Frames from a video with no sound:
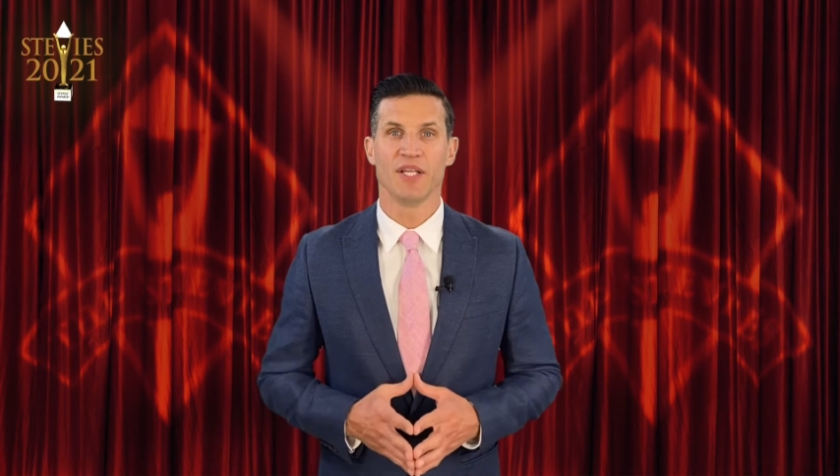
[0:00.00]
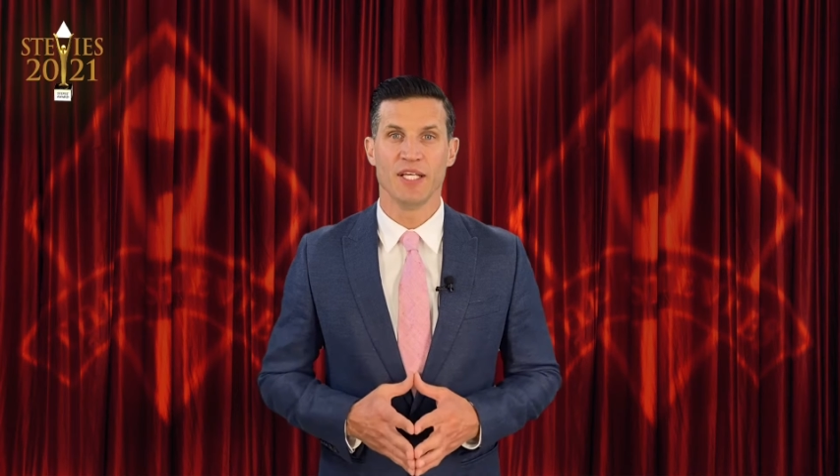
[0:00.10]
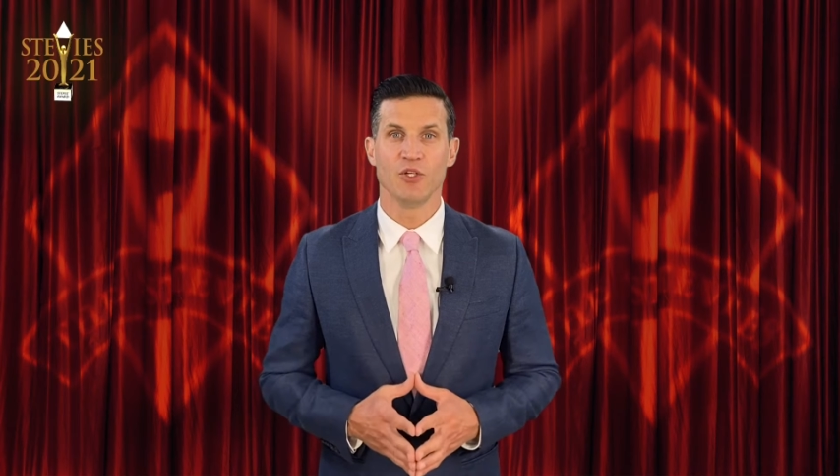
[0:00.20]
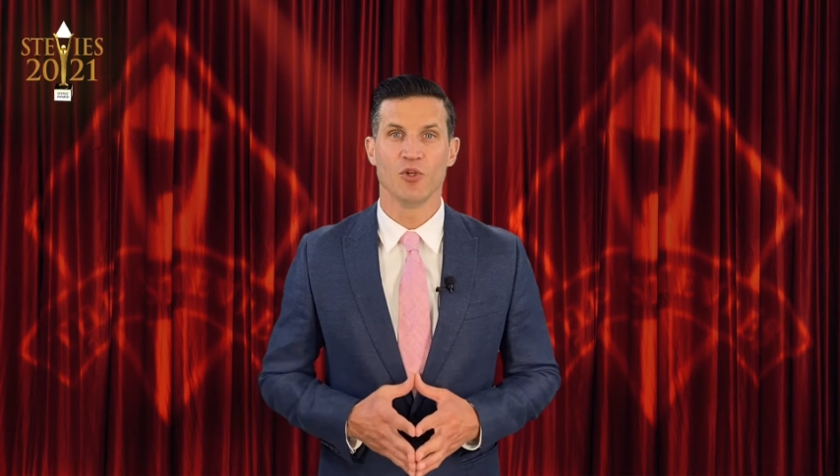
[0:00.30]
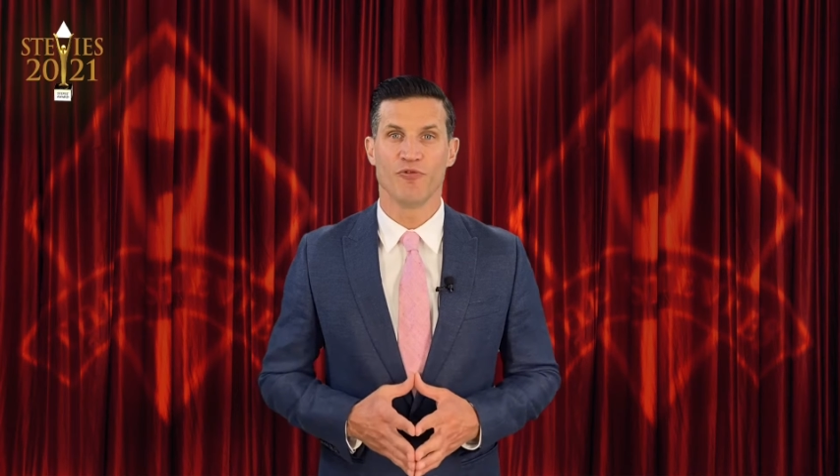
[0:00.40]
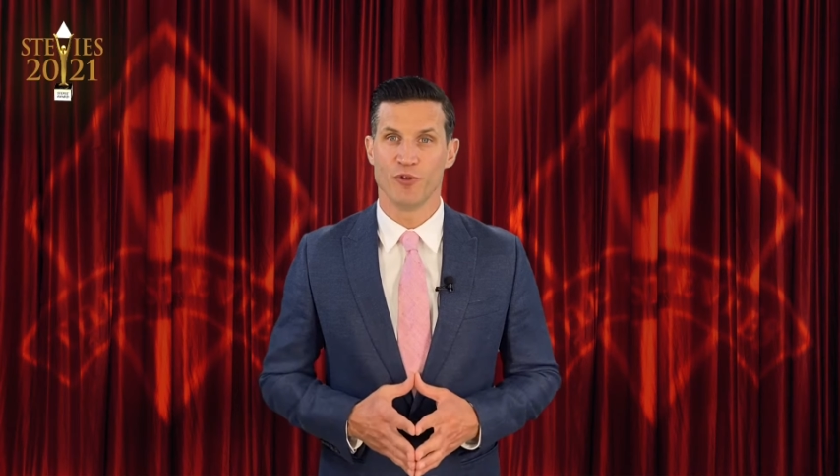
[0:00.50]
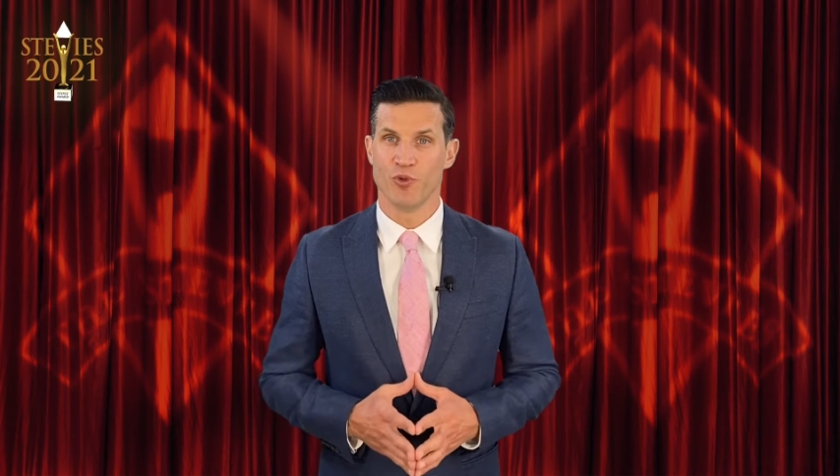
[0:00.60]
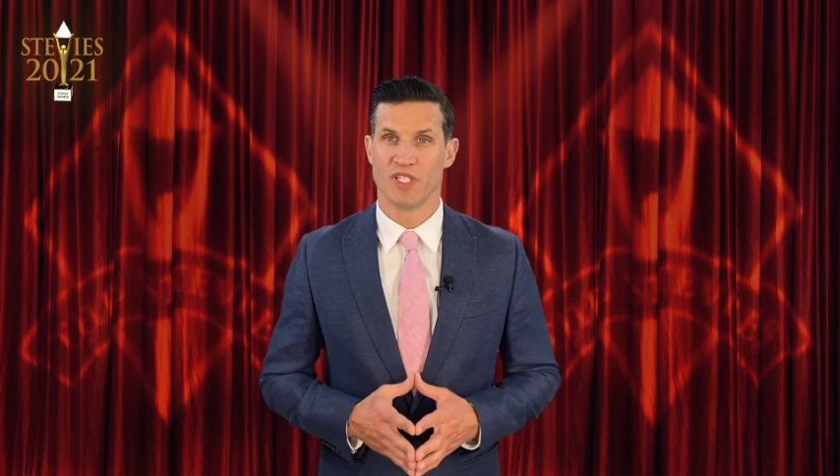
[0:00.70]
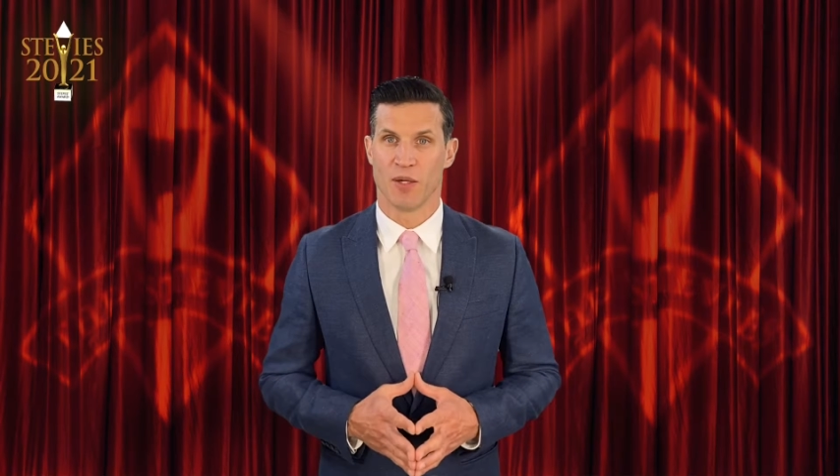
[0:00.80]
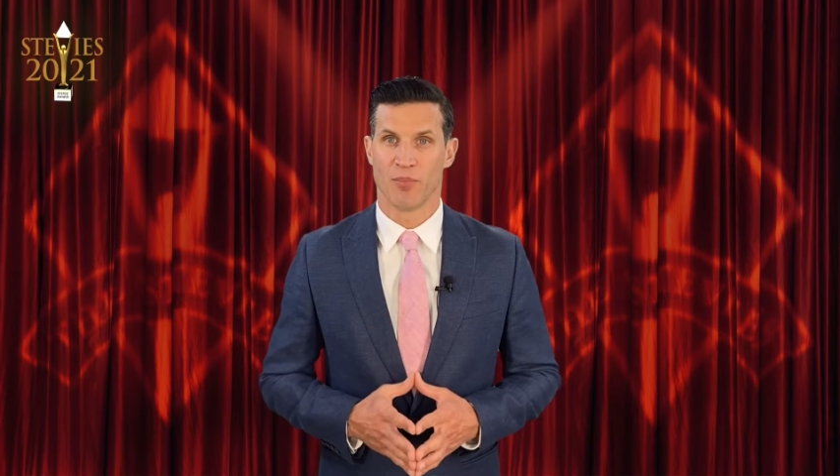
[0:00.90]
Eagle
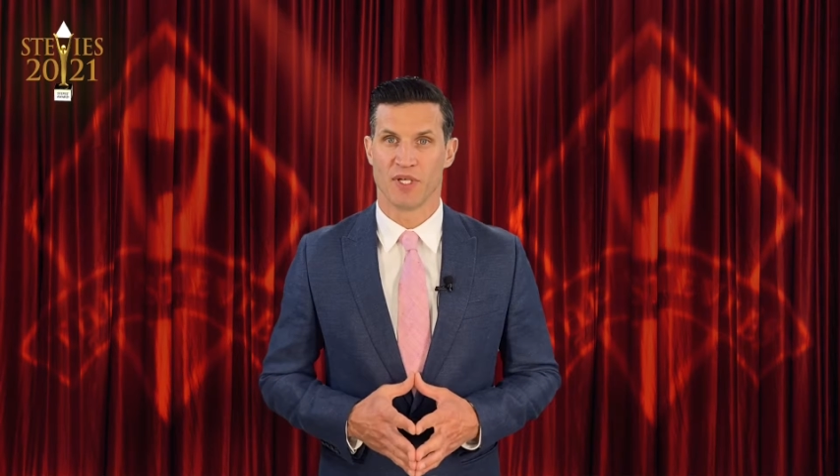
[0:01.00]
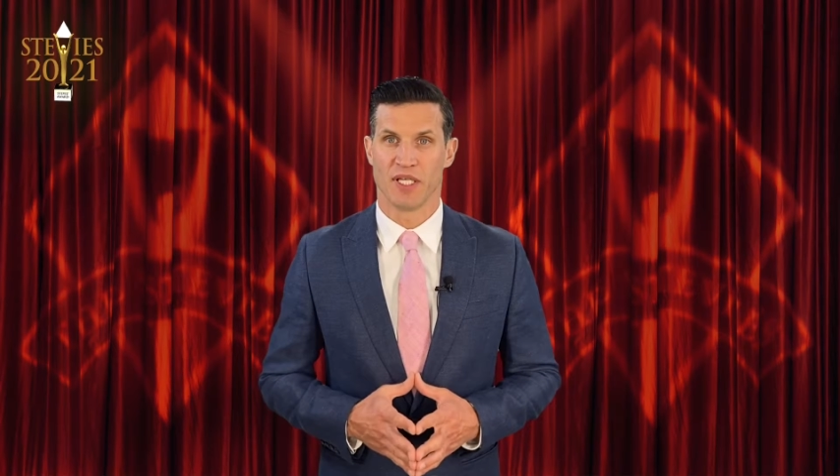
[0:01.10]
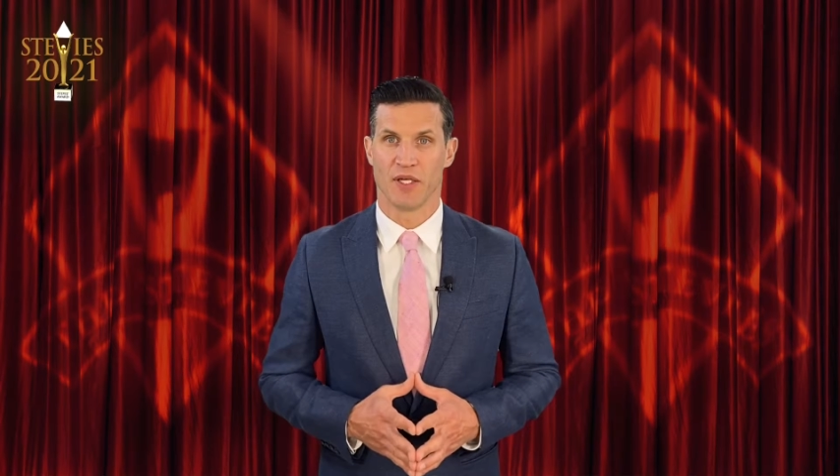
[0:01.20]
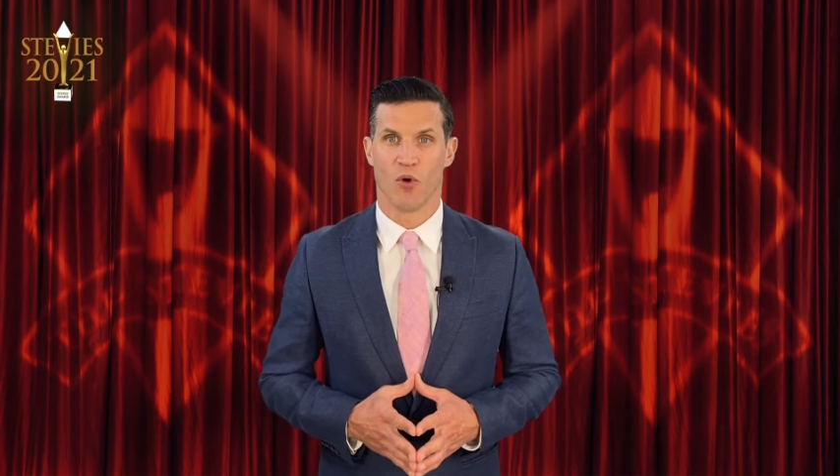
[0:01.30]
Food Company,